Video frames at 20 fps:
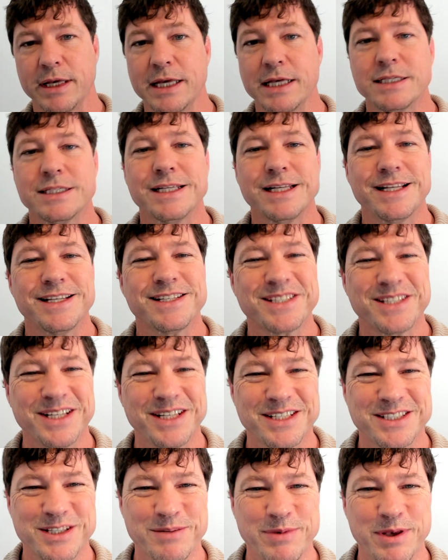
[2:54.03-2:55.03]
isn't as good
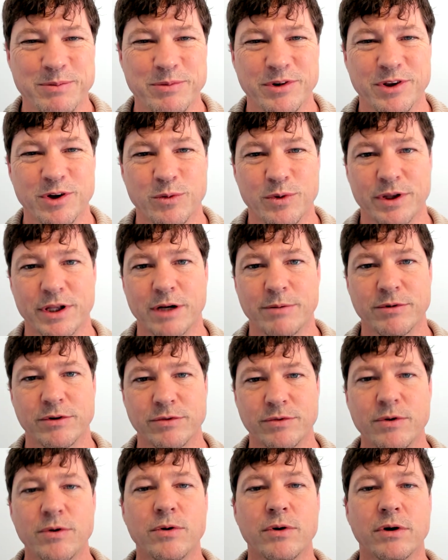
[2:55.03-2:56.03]
as the people that were there
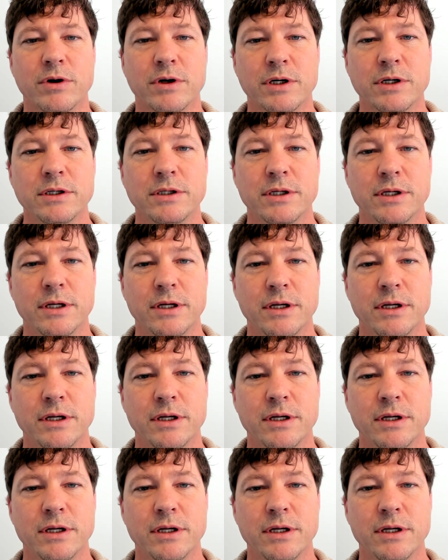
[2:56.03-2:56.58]
before,